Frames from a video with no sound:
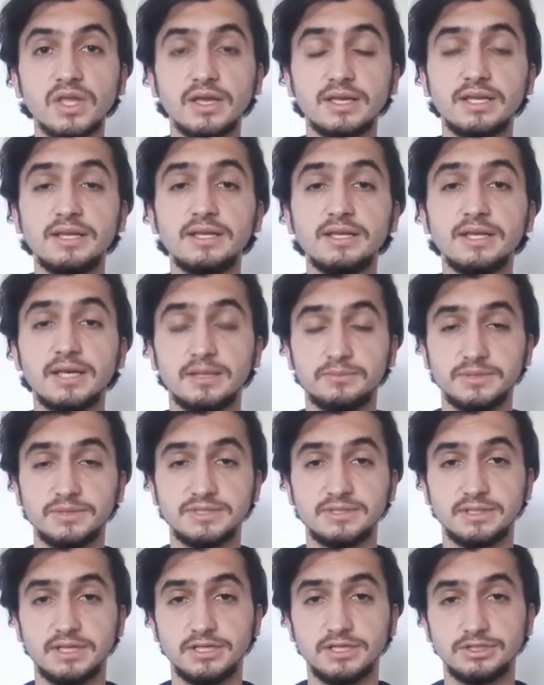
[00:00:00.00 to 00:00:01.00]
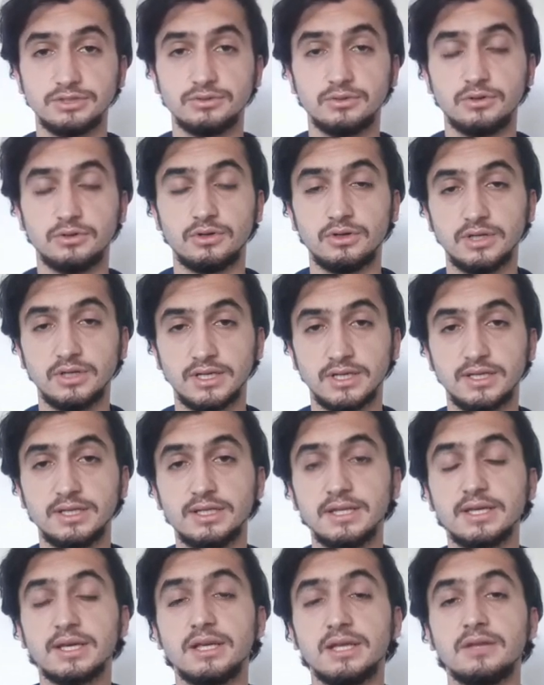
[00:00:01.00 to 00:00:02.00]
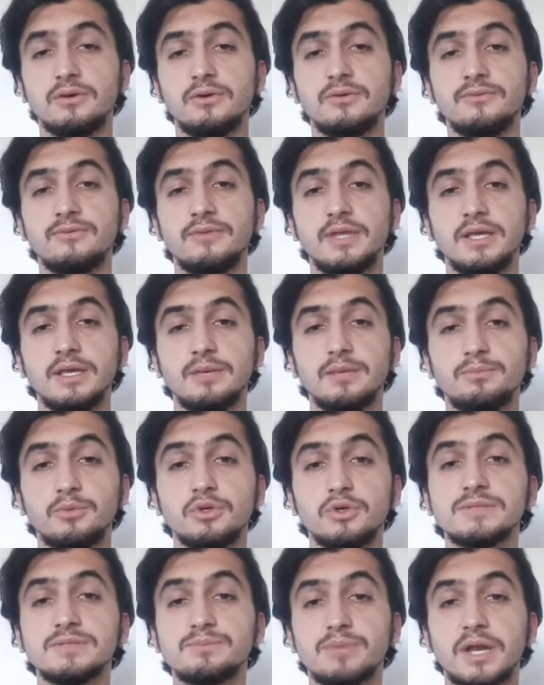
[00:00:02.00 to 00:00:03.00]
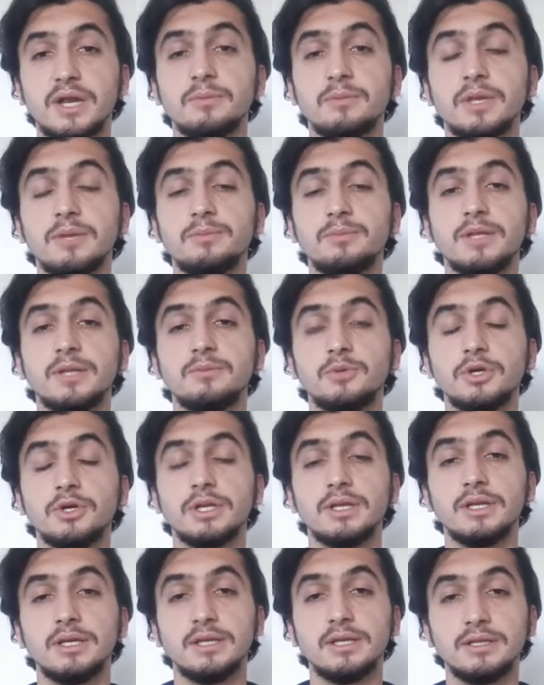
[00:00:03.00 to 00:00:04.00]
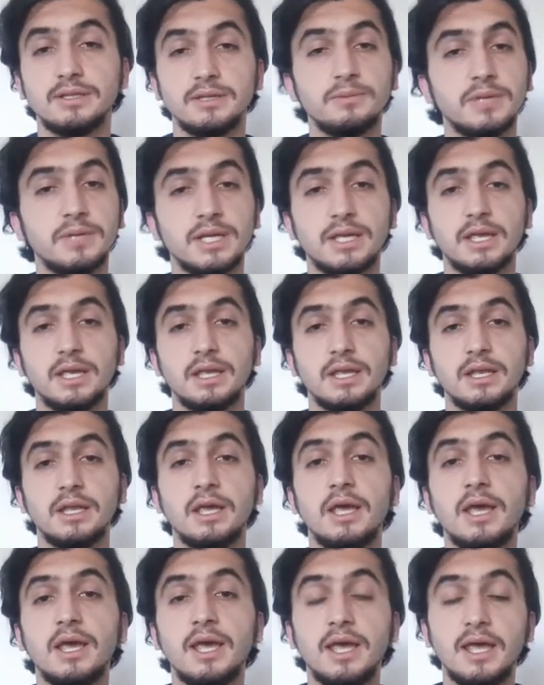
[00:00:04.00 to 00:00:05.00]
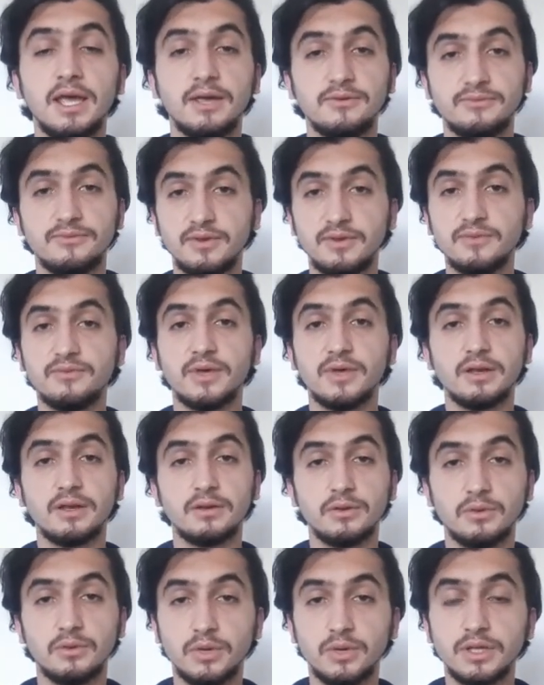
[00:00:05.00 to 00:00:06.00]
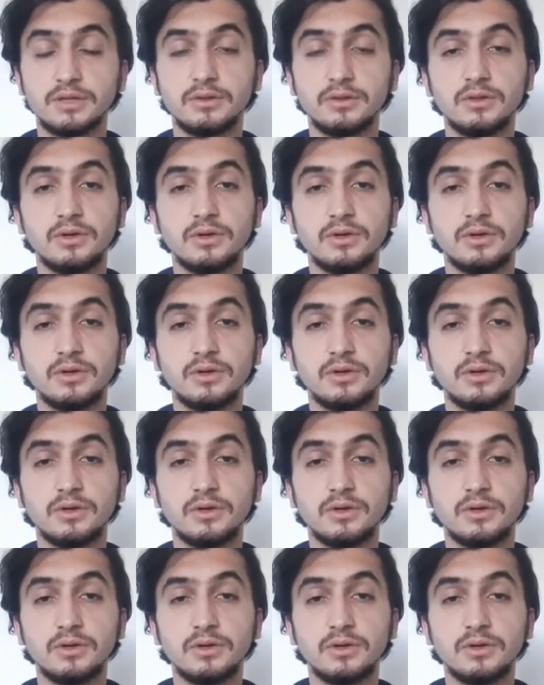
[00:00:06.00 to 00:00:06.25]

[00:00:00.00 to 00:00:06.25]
Clinical presentation or clinical of the post-primary pulmonary TB, again, fever, weight